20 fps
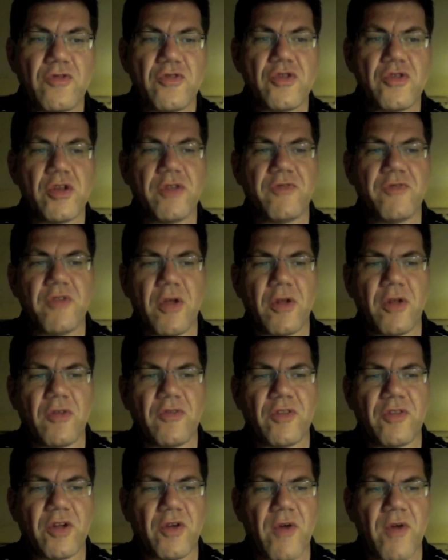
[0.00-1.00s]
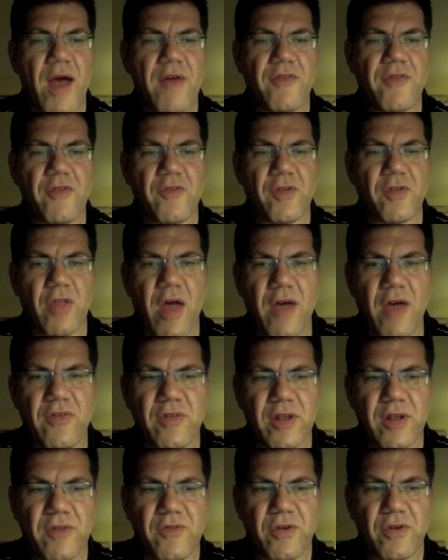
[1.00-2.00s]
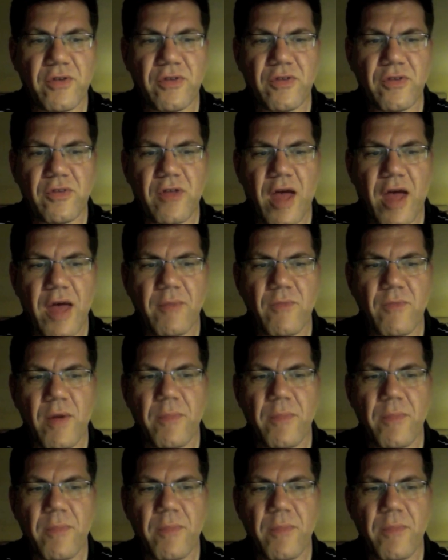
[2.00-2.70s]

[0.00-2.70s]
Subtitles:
you should have noticed the graph of velocity versus time